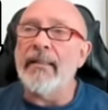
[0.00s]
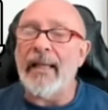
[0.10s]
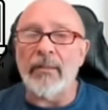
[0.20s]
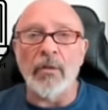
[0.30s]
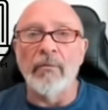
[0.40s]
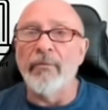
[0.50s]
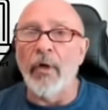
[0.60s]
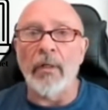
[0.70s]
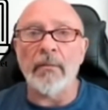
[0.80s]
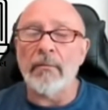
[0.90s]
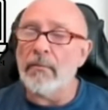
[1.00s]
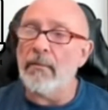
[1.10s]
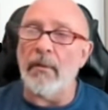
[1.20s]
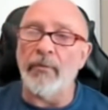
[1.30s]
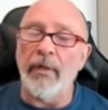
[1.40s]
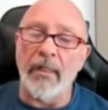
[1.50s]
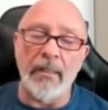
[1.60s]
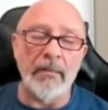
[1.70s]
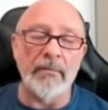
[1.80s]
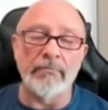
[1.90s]
that they have to convert a
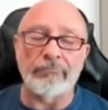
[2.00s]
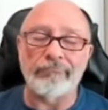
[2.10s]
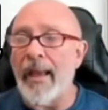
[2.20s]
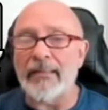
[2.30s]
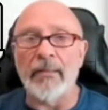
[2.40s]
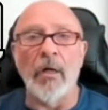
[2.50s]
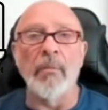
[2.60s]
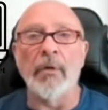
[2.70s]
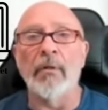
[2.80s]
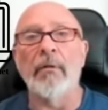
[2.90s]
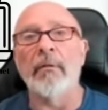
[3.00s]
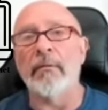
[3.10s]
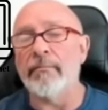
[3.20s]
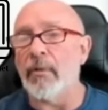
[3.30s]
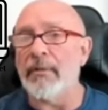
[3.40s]
freaking hex number